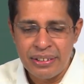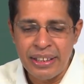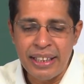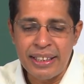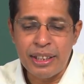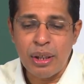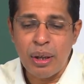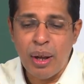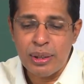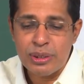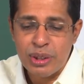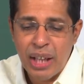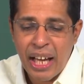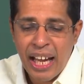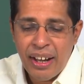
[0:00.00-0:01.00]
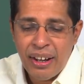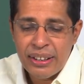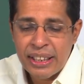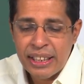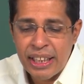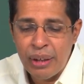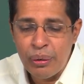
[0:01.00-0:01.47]
then it will
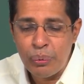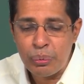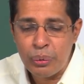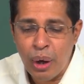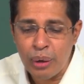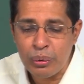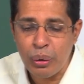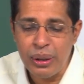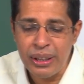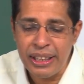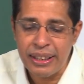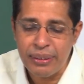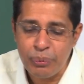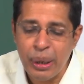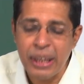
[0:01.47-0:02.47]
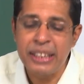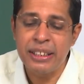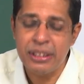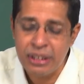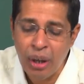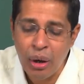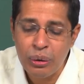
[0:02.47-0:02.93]
also give not only
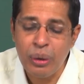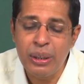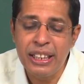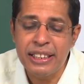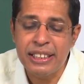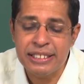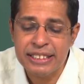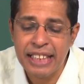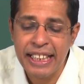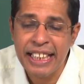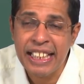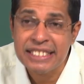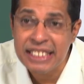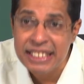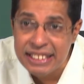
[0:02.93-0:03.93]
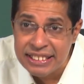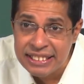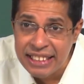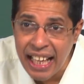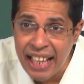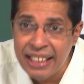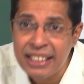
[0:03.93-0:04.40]
not only it will say yes it
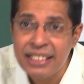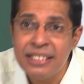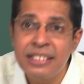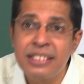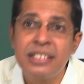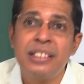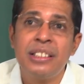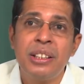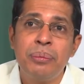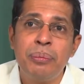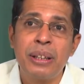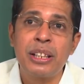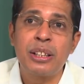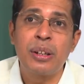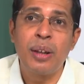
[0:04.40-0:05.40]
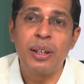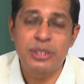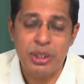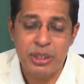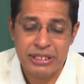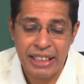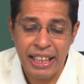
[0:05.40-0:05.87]
is there but it will
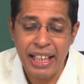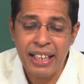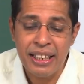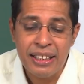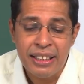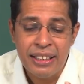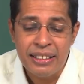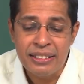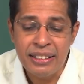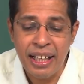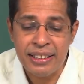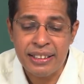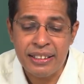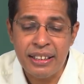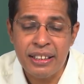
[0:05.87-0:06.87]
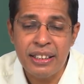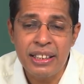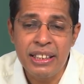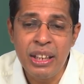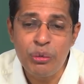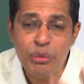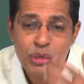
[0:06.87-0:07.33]
also say that
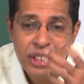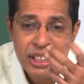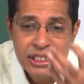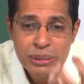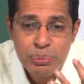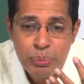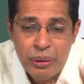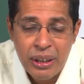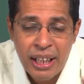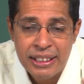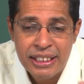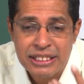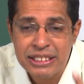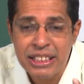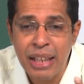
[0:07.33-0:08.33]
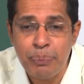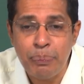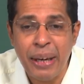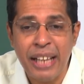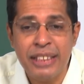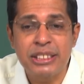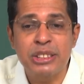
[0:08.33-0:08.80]
if this conditional
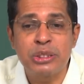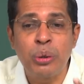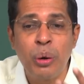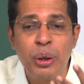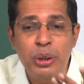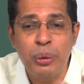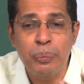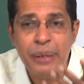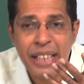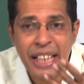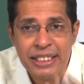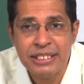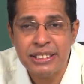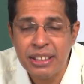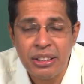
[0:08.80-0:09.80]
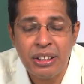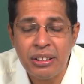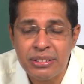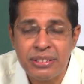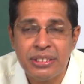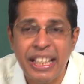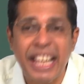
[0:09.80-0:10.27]
branch is going to be
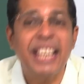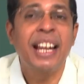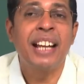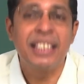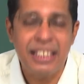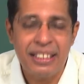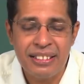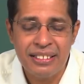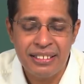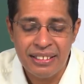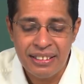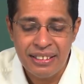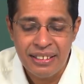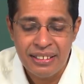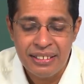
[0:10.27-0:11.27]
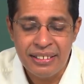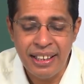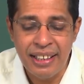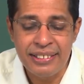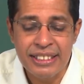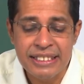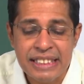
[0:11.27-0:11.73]
taken
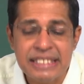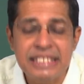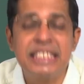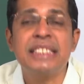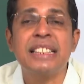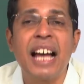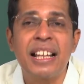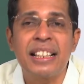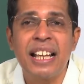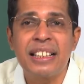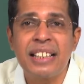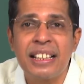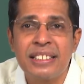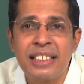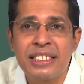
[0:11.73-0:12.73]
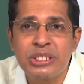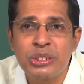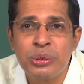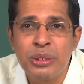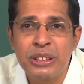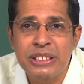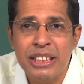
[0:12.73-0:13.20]
then this is the target address
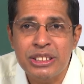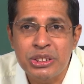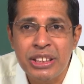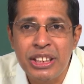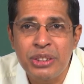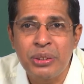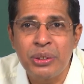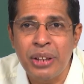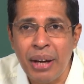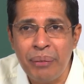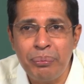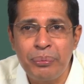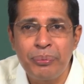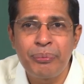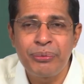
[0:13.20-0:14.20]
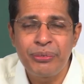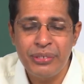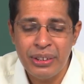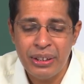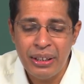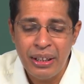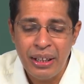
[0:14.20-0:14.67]
to which I need to dump
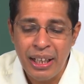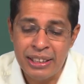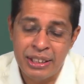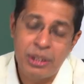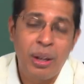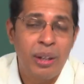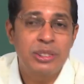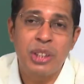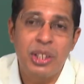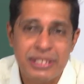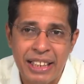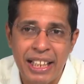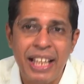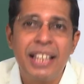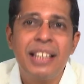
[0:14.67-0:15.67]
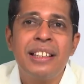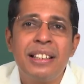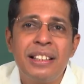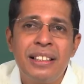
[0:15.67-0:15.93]
and it will also say